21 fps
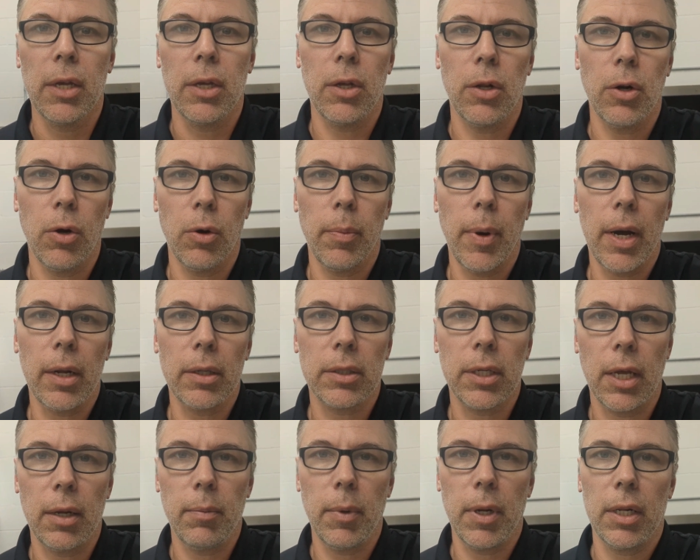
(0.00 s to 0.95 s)
about
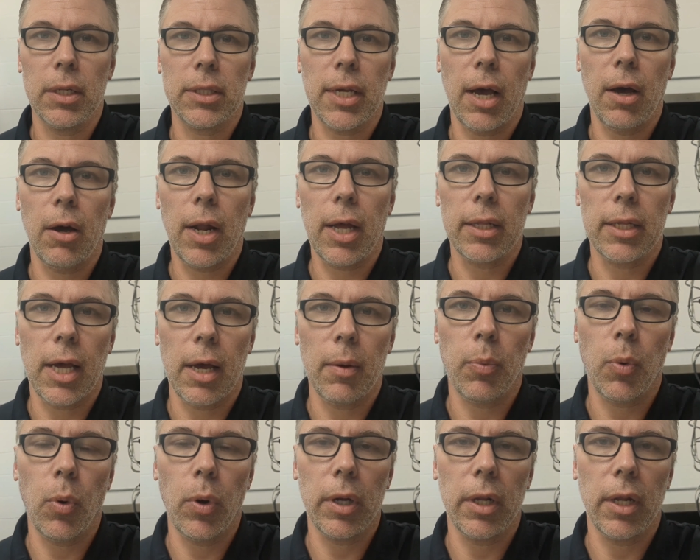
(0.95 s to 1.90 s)
10 minutes out at
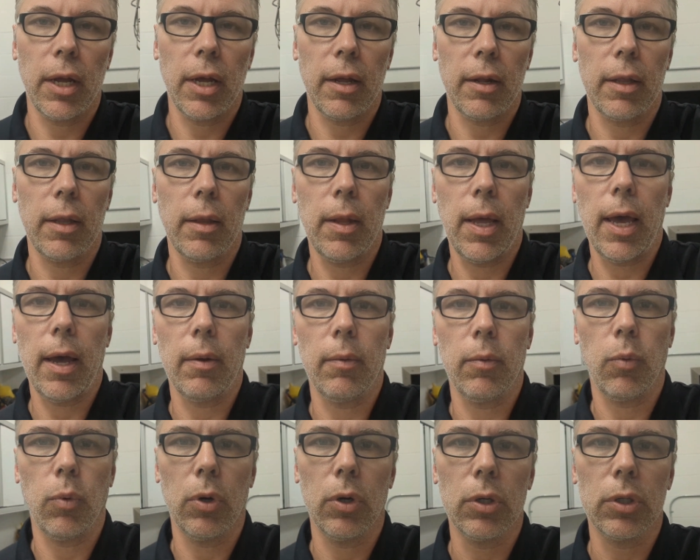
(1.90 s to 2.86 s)
that point
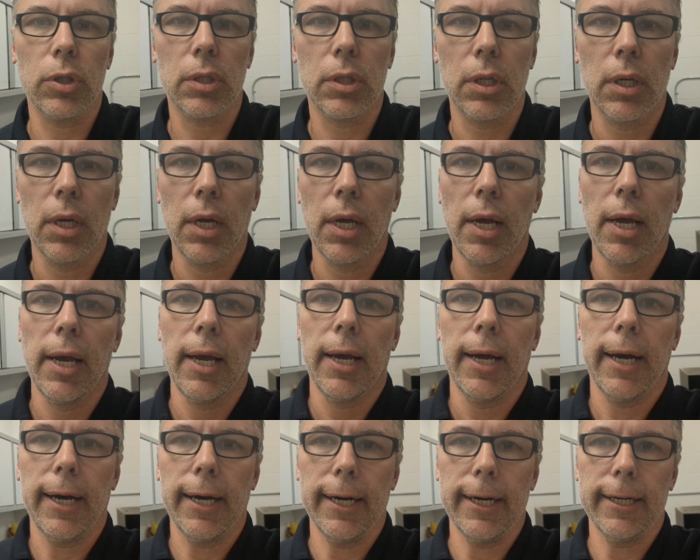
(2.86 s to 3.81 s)
at worst.
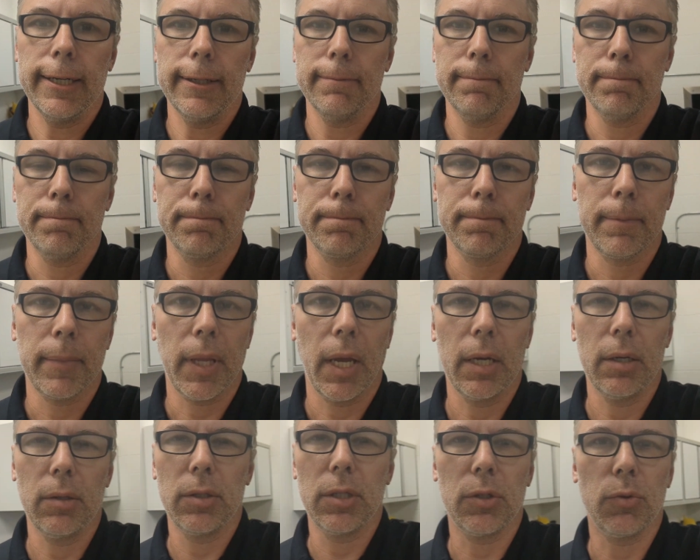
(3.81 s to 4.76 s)

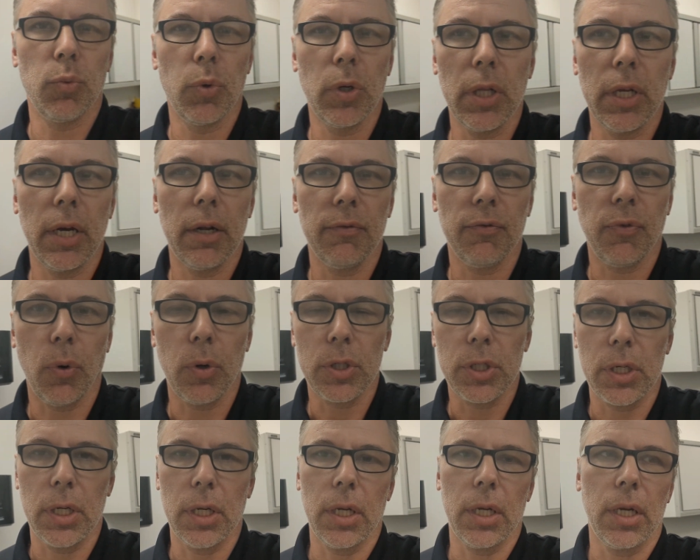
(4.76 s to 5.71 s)
It was just really
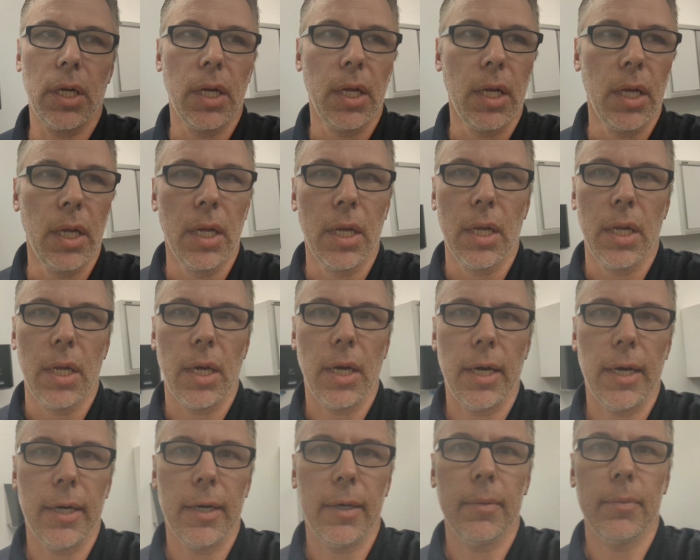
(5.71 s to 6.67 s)
unfortunate
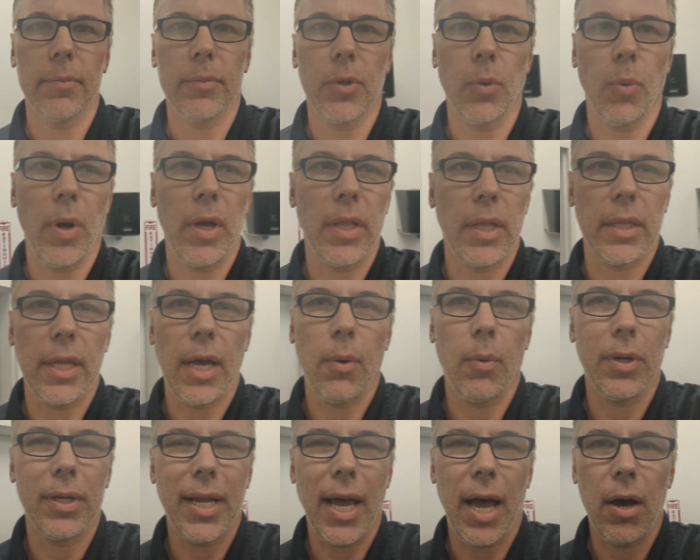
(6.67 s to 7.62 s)
the way that
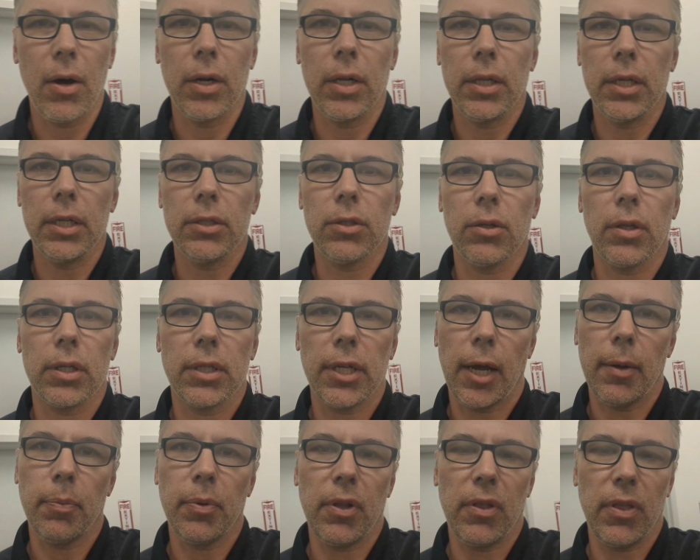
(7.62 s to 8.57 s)
went down, and these are the
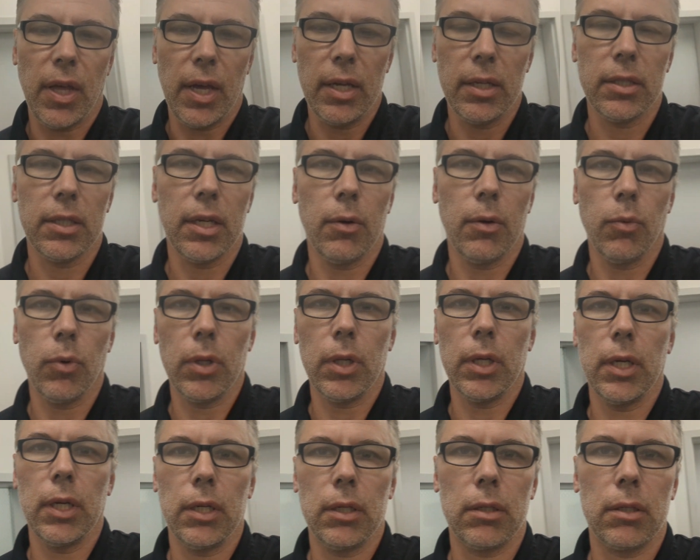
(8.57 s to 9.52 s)
types of things that
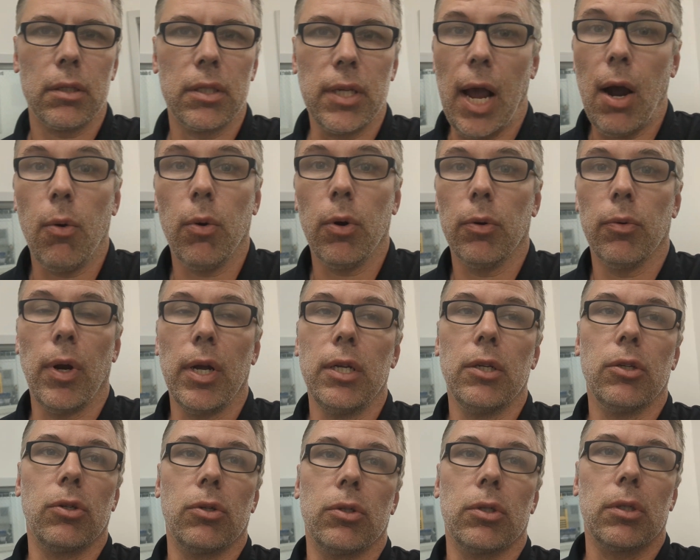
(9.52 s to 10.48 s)
really sour
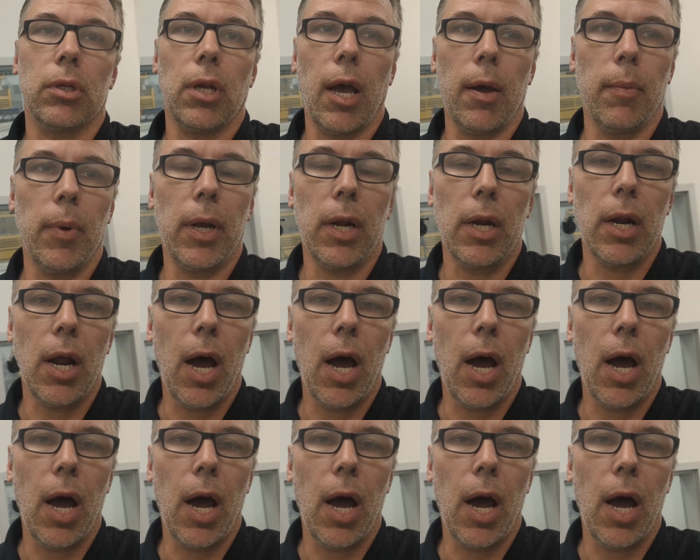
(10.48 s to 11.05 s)
racers. I mean,